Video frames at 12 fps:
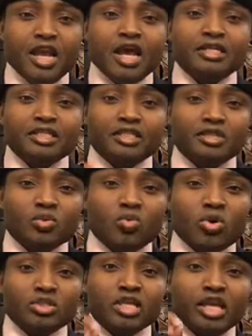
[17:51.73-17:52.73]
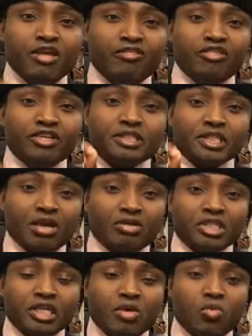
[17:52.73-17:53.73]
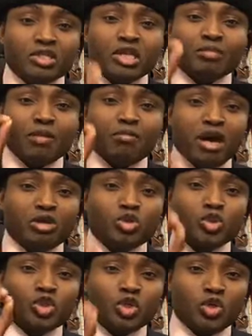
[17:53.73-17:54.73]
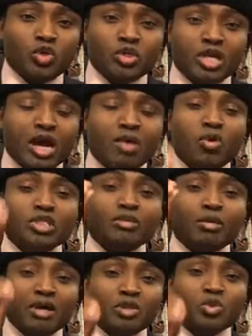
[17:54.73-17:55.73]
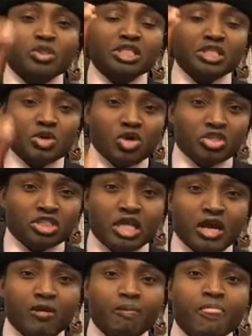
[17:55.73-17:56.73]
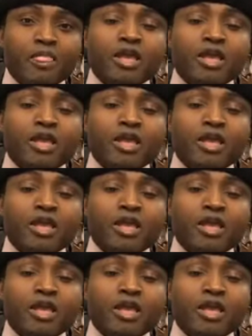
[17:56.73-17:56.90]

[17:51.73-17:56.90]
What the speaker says: And this is what every Southerner, what I'm about to show you now, what I'm about to discuss now,